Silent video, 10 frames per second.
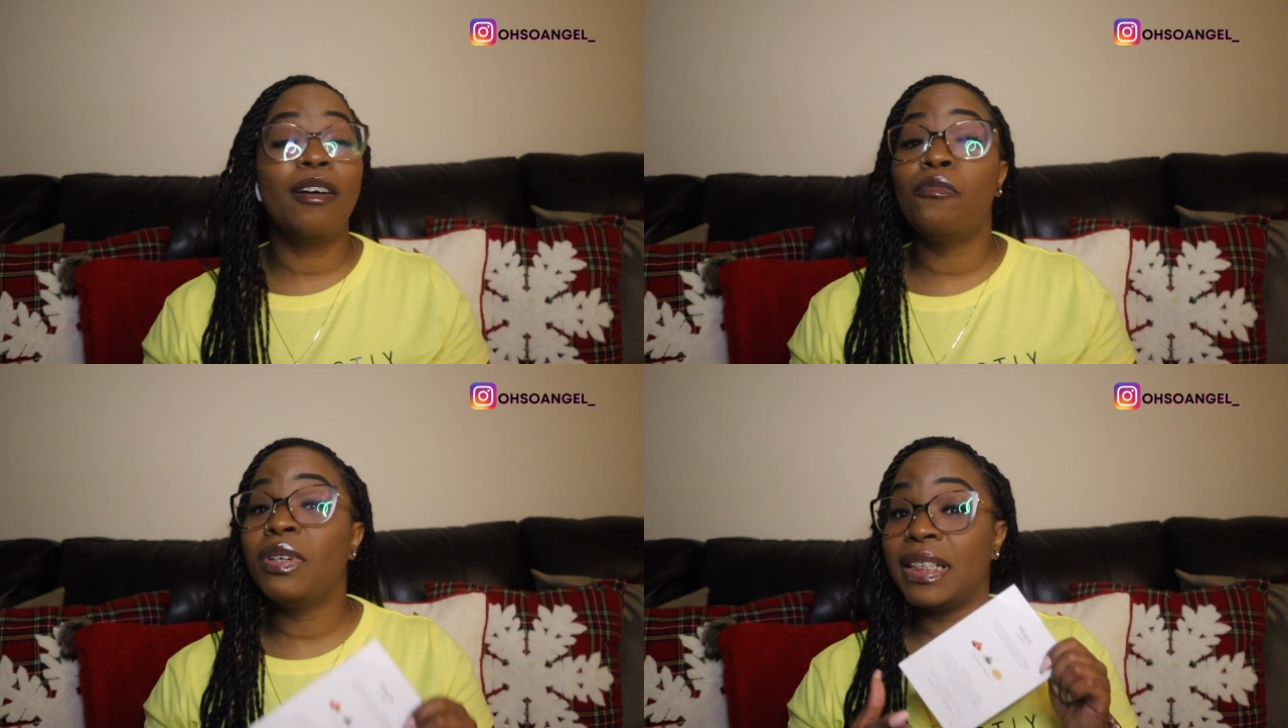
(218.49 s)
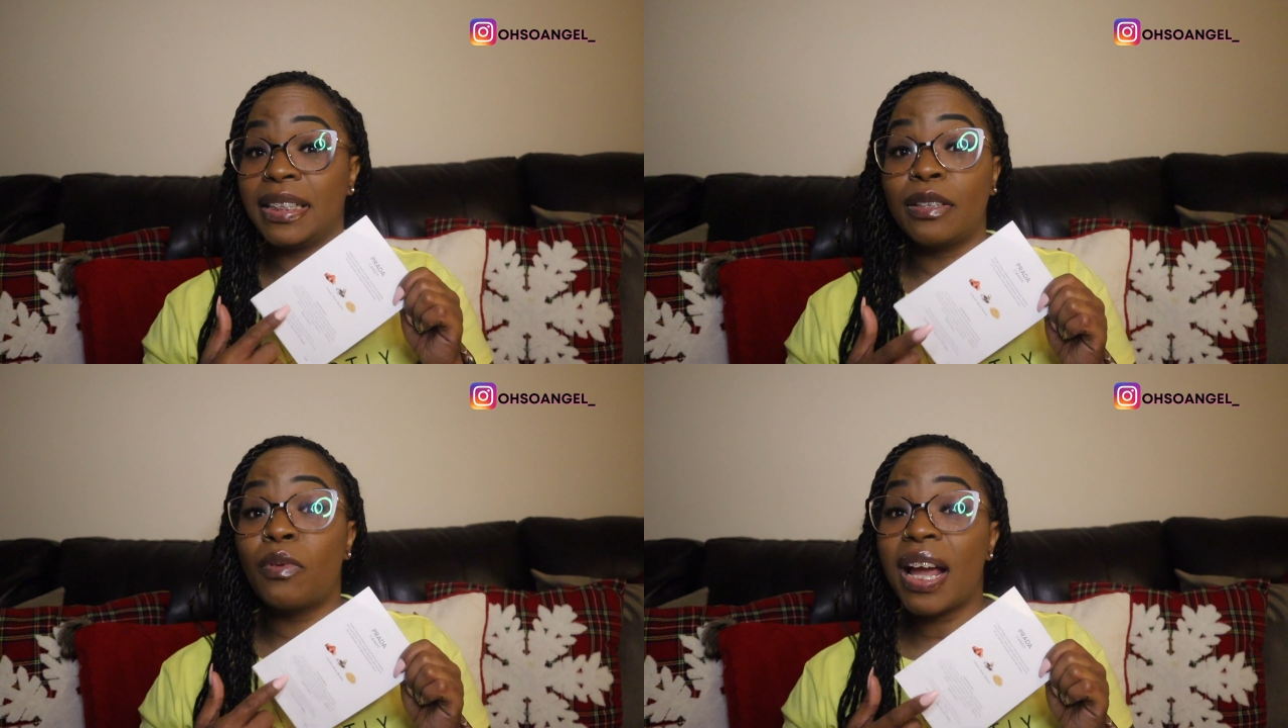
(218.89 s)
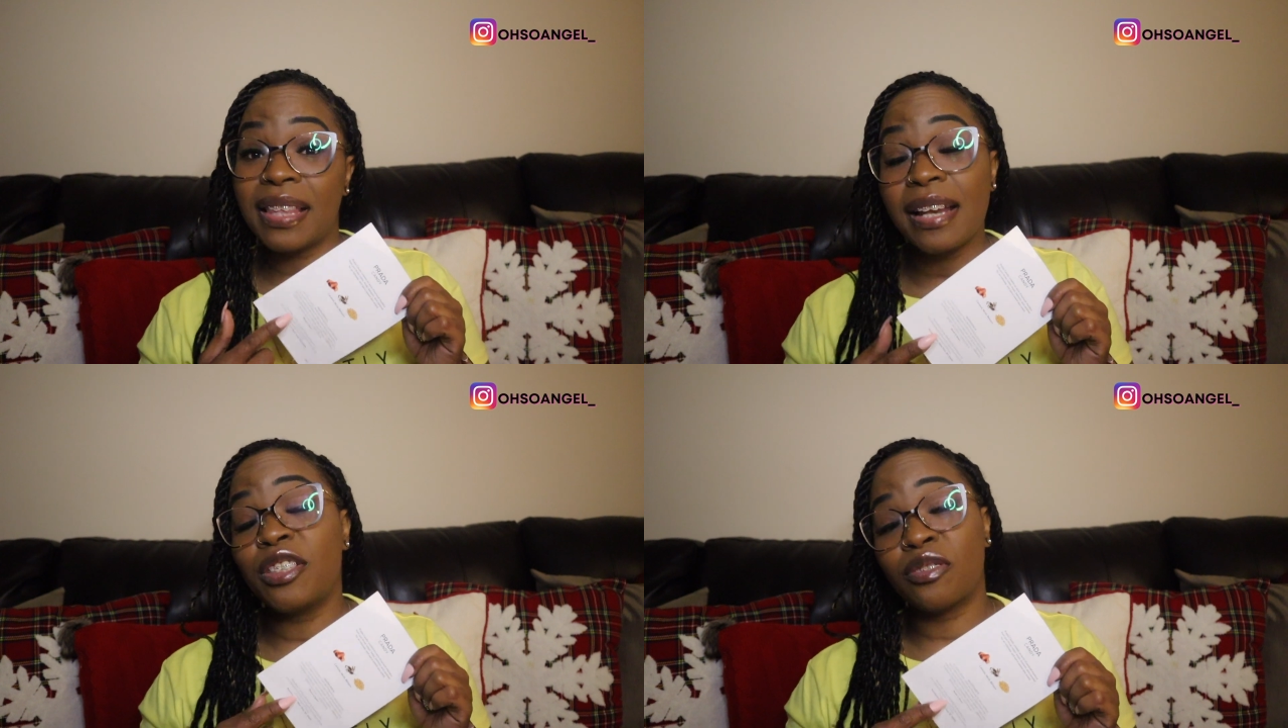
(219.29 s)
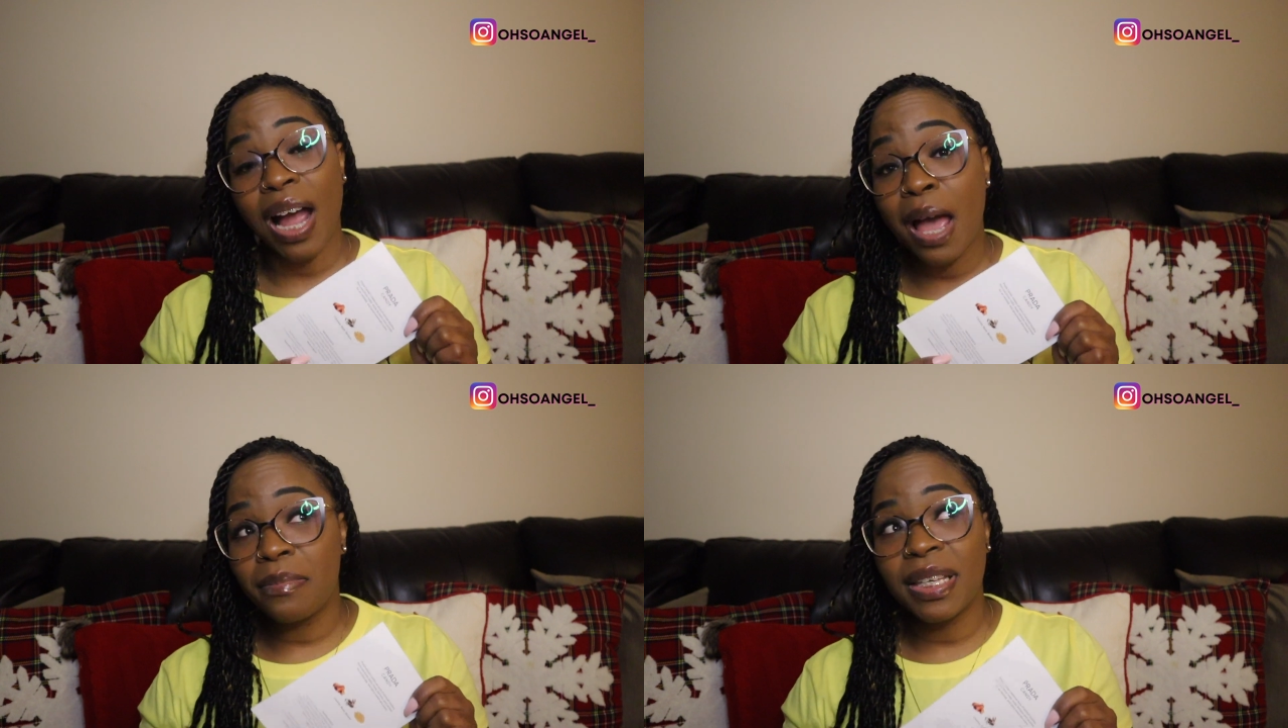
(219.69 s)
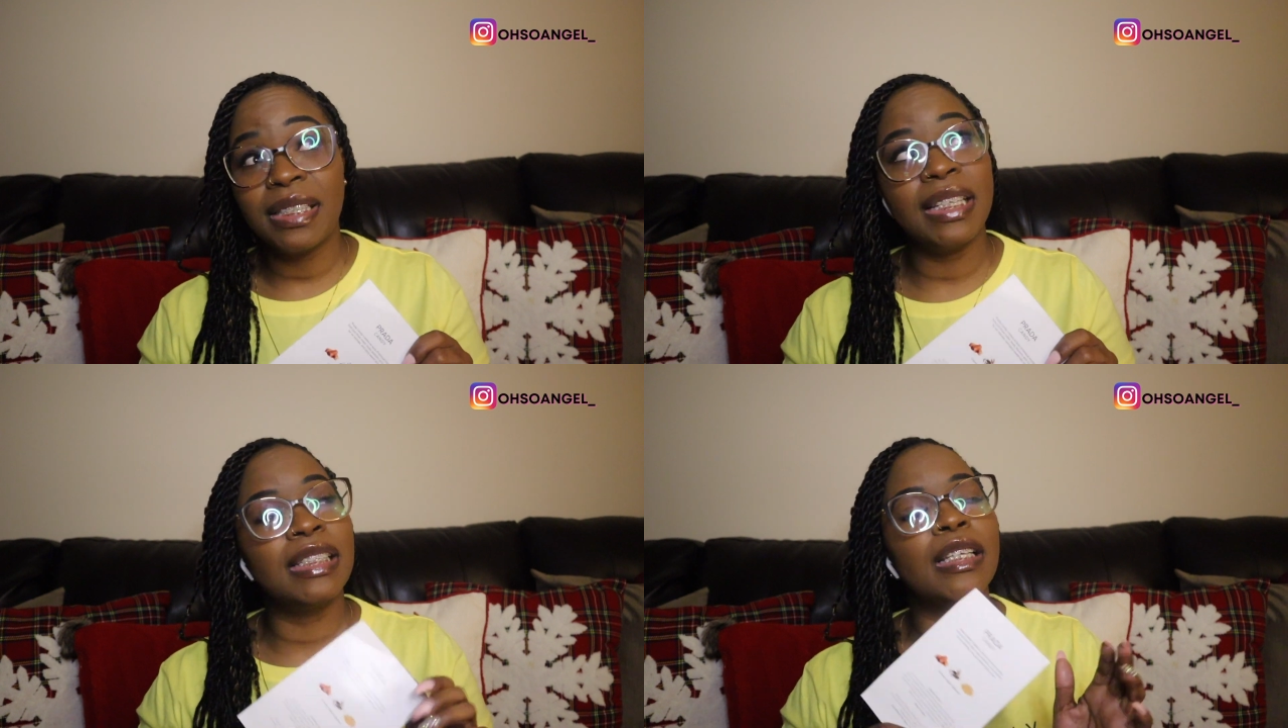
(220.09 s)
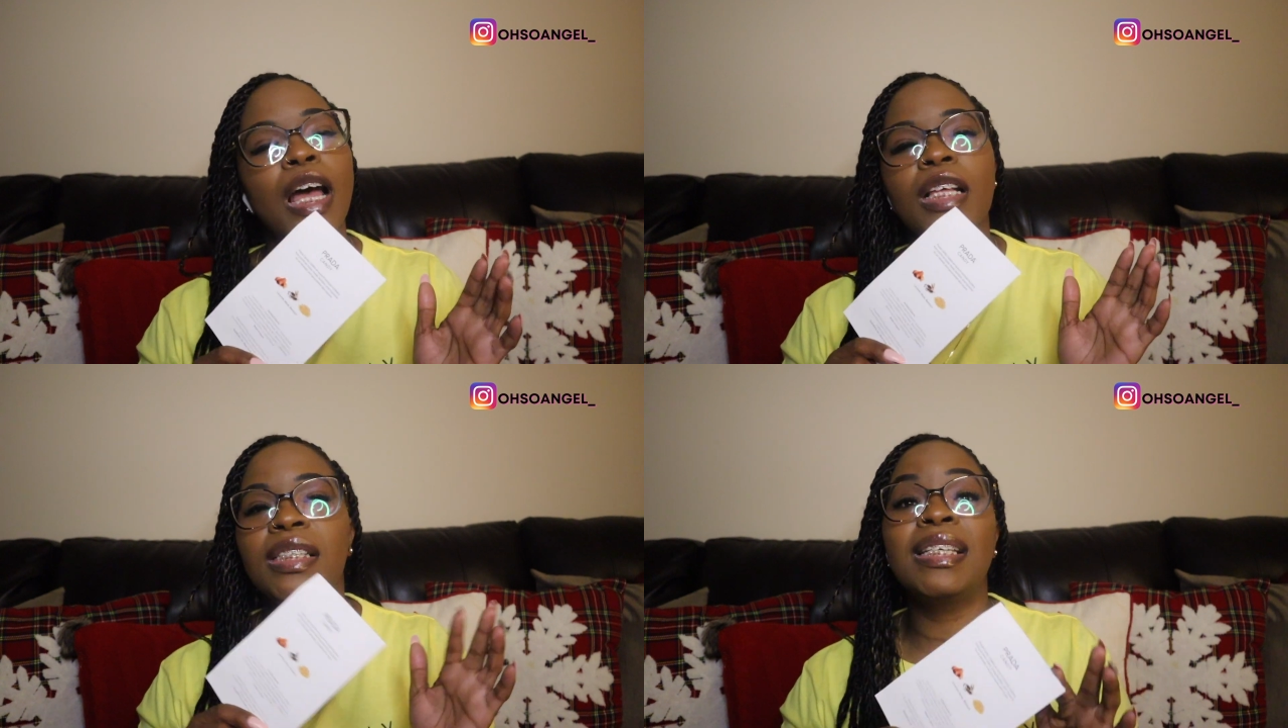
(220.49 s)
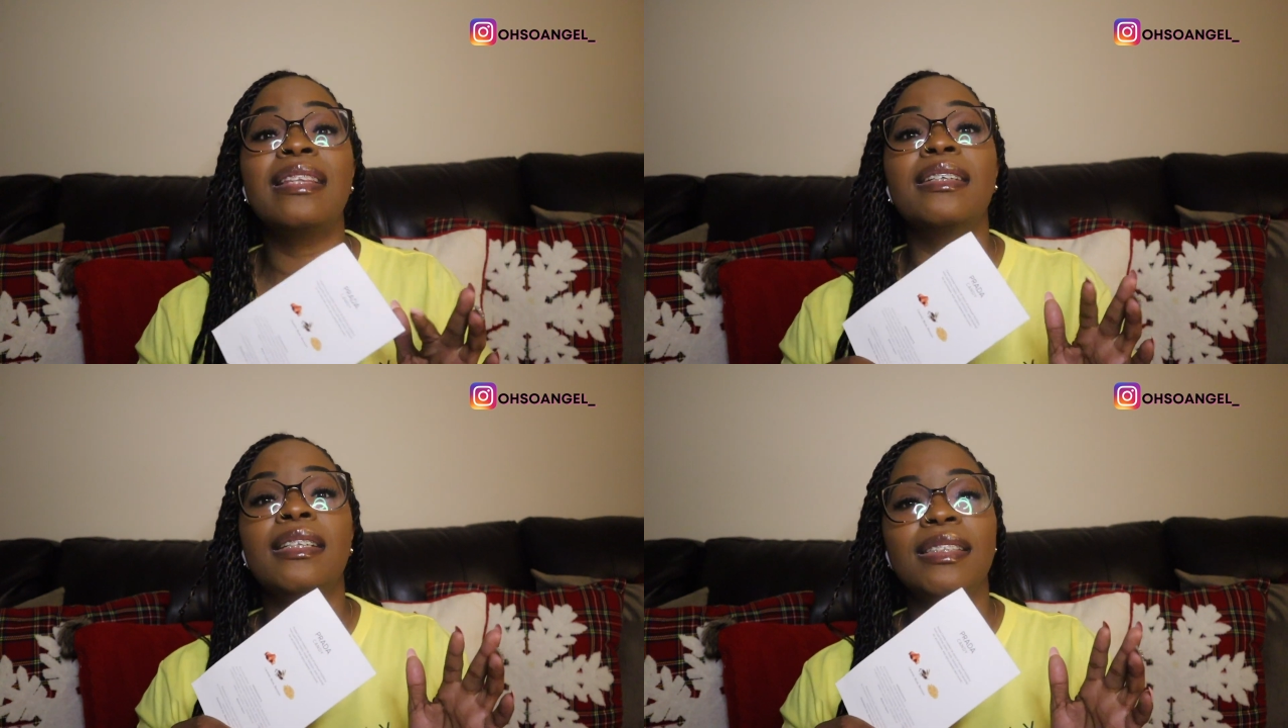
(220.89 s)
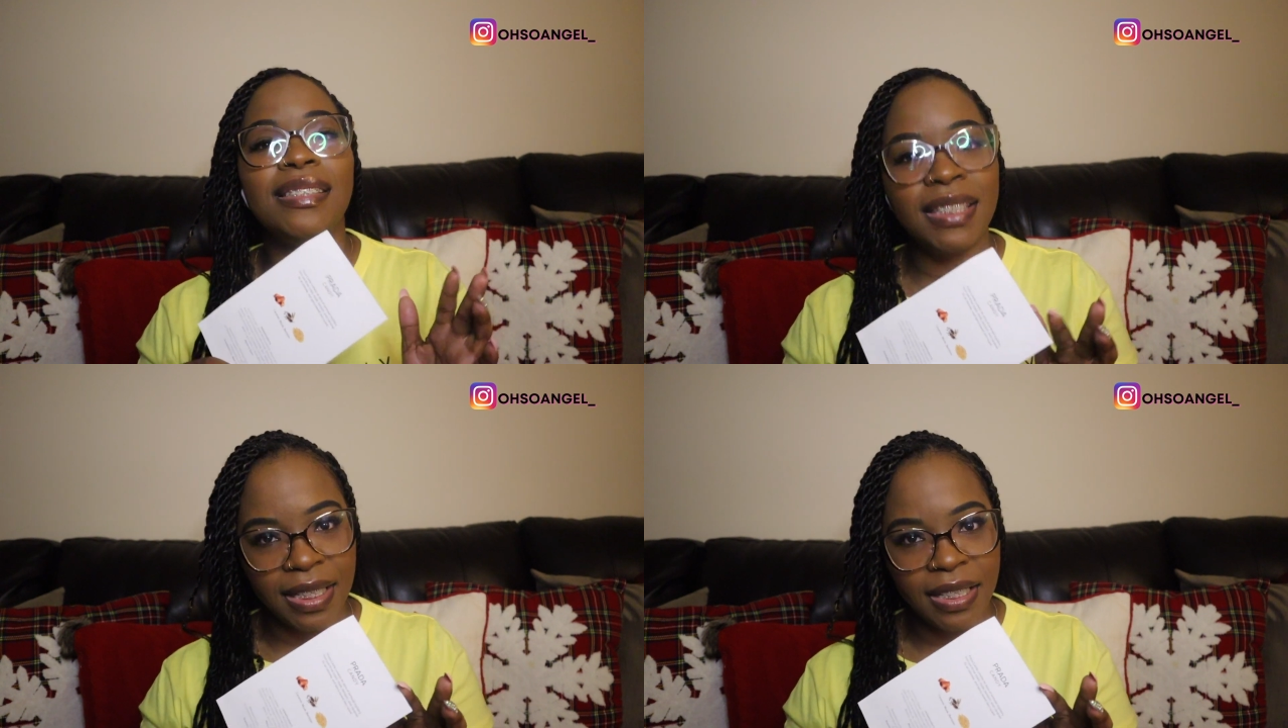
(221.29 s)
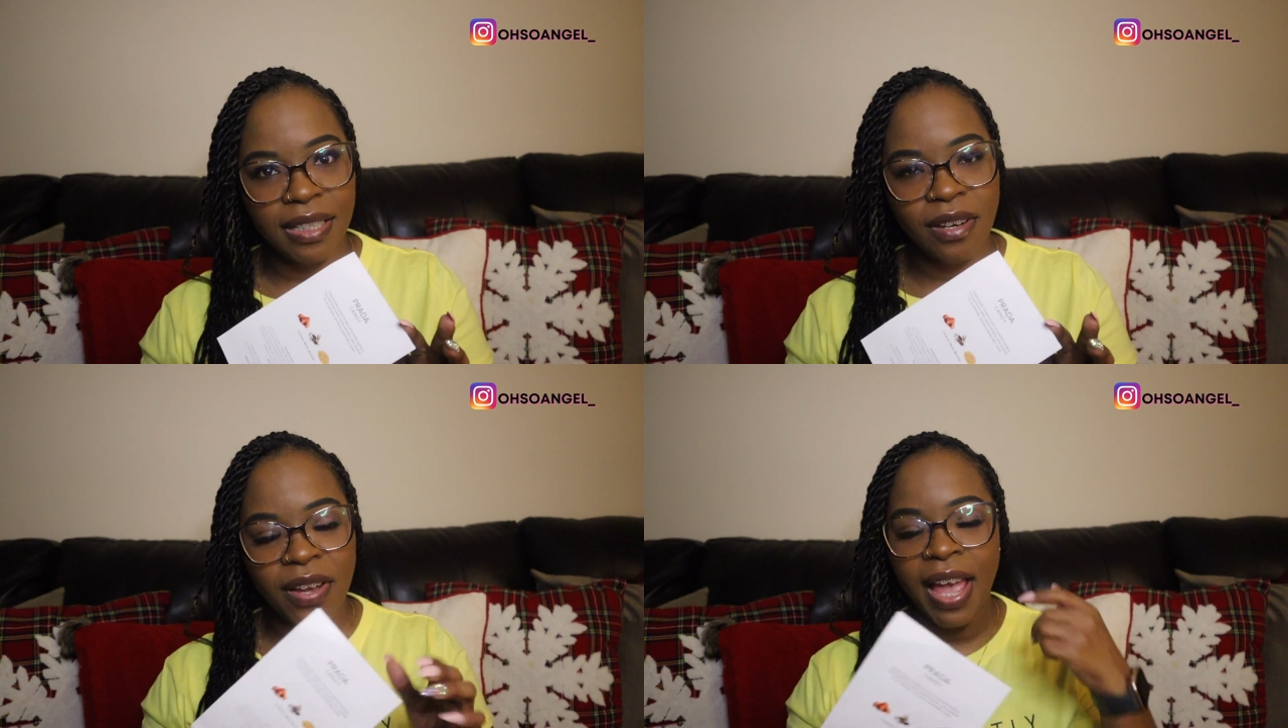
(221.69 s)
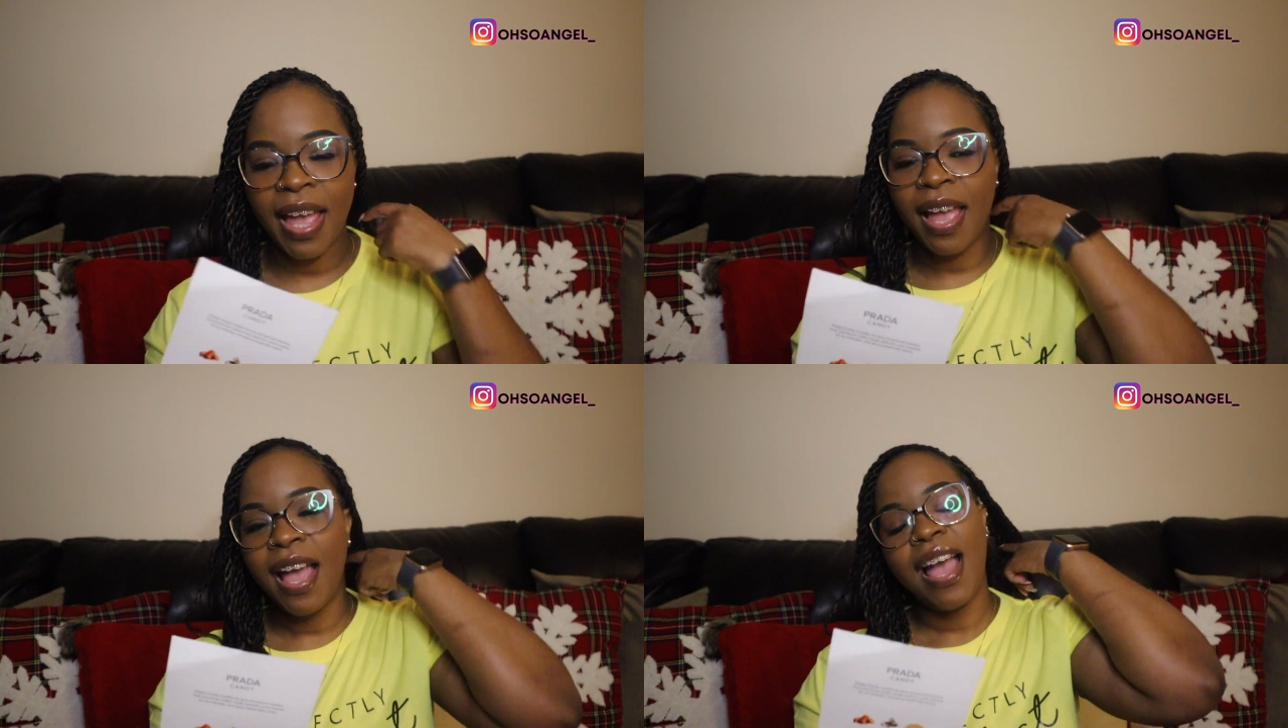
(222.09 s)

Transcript: when the way they describe this is to the T, okay?